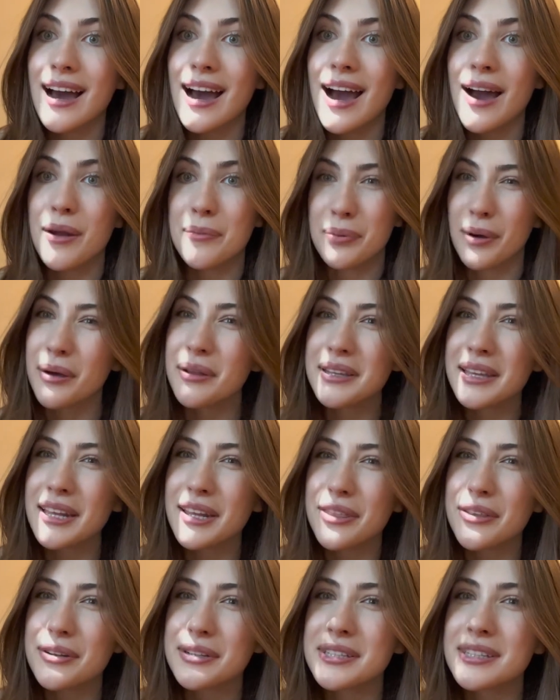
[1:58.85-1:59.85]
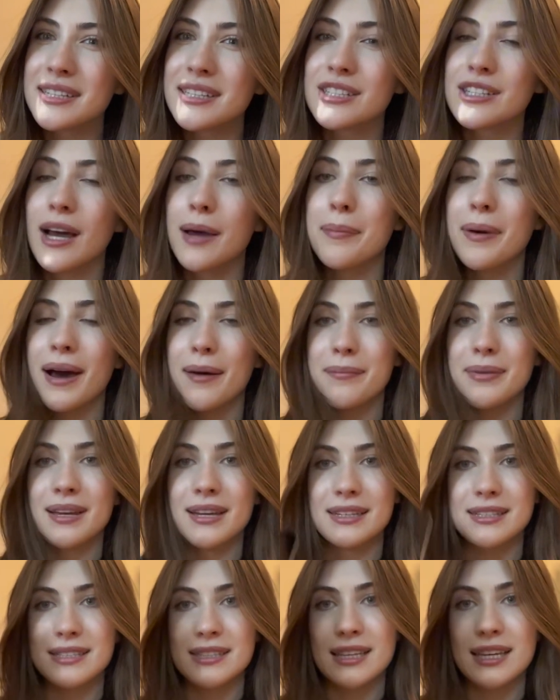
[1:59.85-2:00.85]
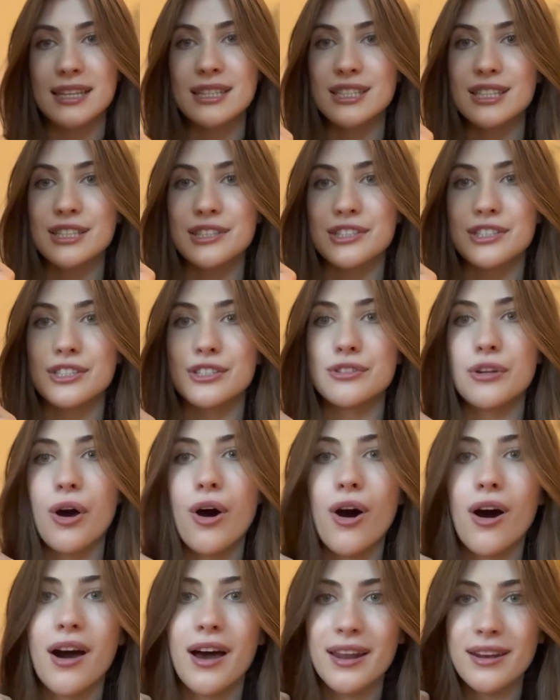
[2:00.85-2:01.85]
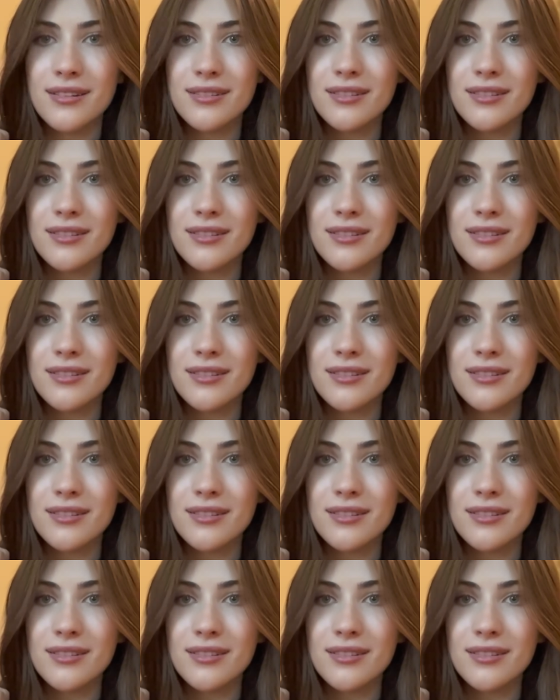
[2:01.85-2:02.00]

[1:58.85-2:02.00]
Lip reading: I'd probably get a 13-inch iPad because this is just not,